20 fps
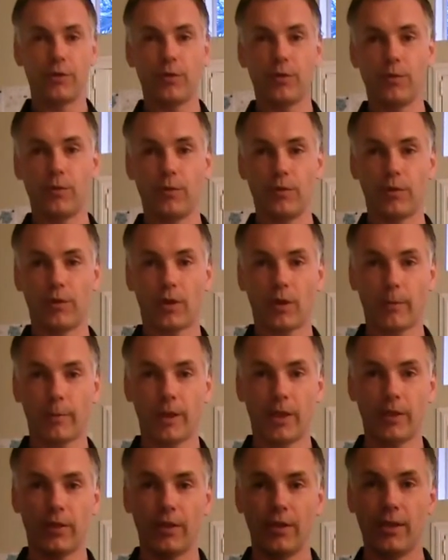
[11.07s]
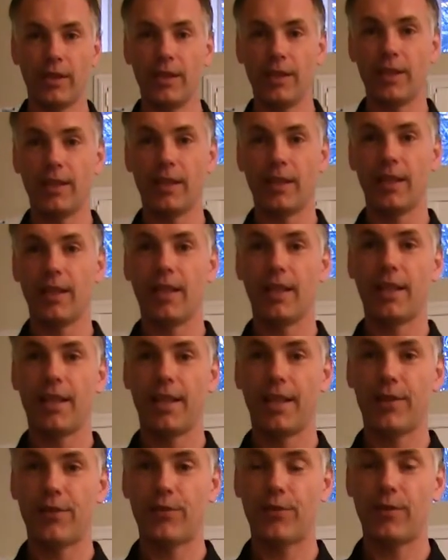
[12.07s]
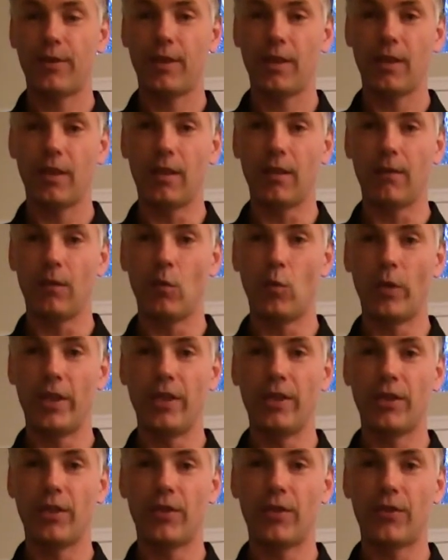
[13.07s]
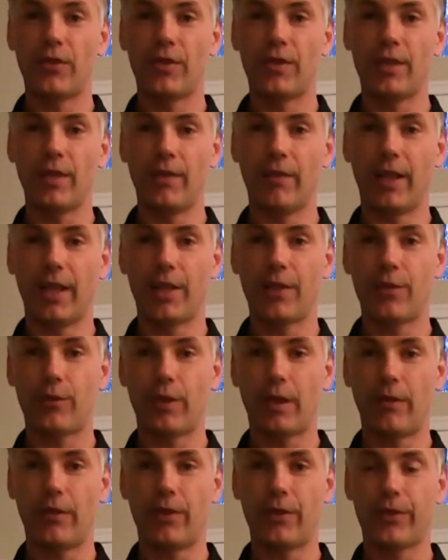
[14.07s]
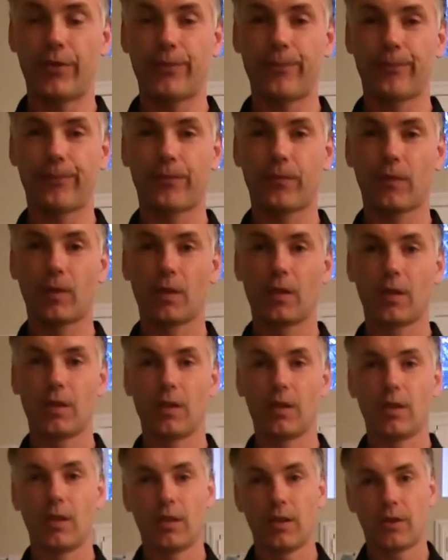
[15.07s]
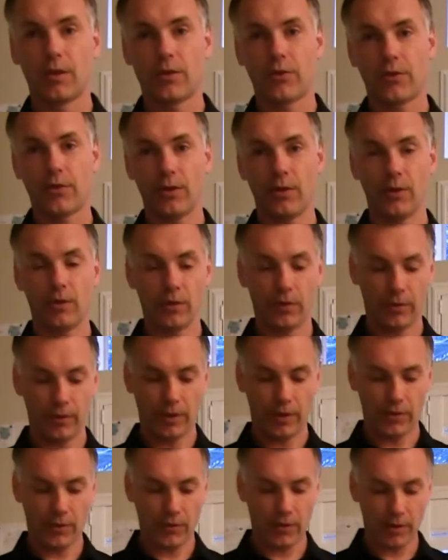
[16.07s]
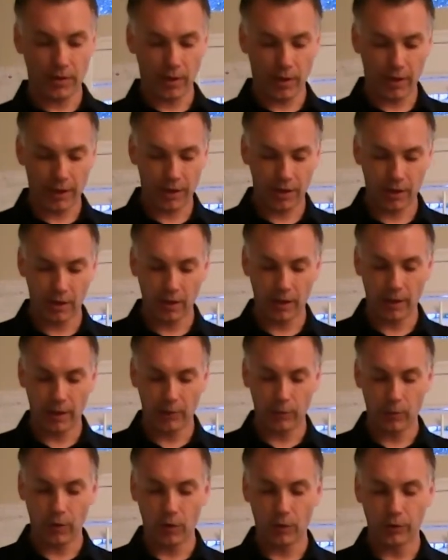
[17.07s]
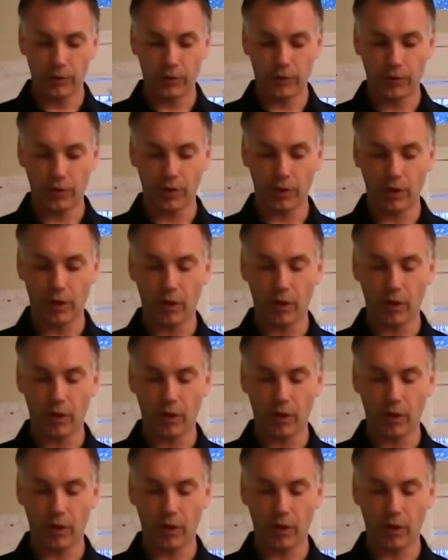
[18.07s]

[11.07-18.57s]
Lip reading: to talk about the history of Windows device drivers. So this is an article I wrote